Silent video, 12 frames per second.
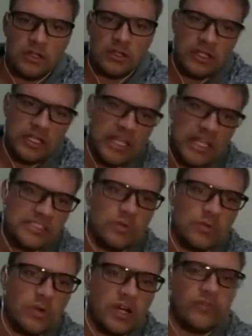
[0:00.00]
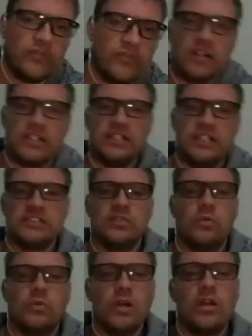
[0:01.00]
he is the one found guilty.
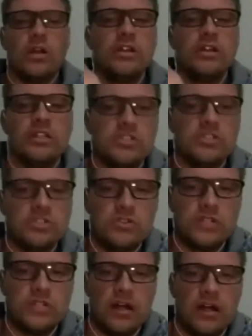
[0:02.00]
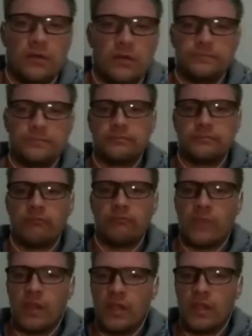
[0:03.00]
What are you going to do now?
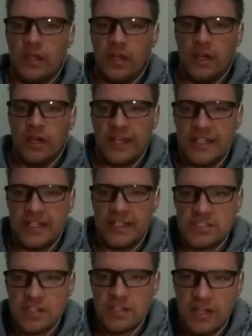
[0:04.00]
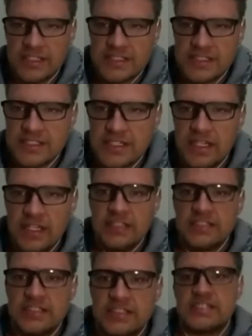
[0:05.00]
Okay, so it
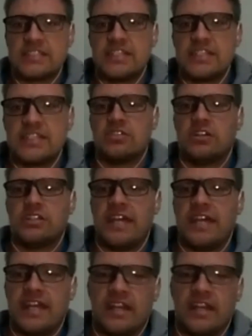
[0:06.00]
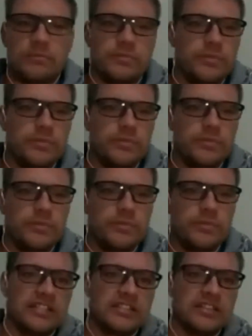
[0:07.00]
just does not add up. Judah
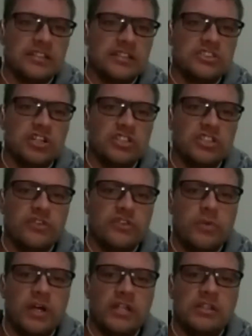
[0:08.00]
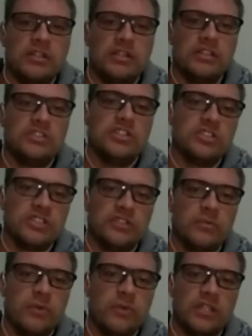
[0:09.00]
then tells Joseph about Joseph
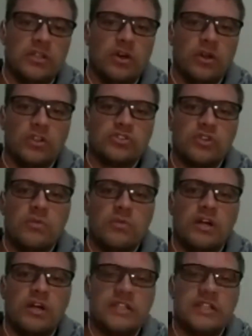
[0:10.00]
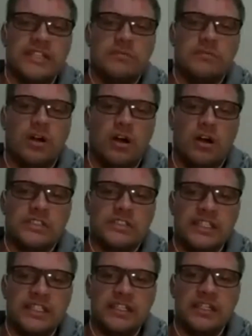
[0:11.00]
about the whole story about him
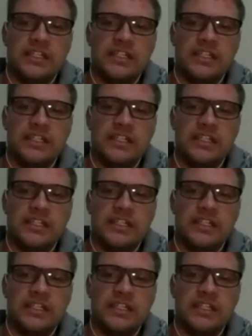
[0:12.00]
asking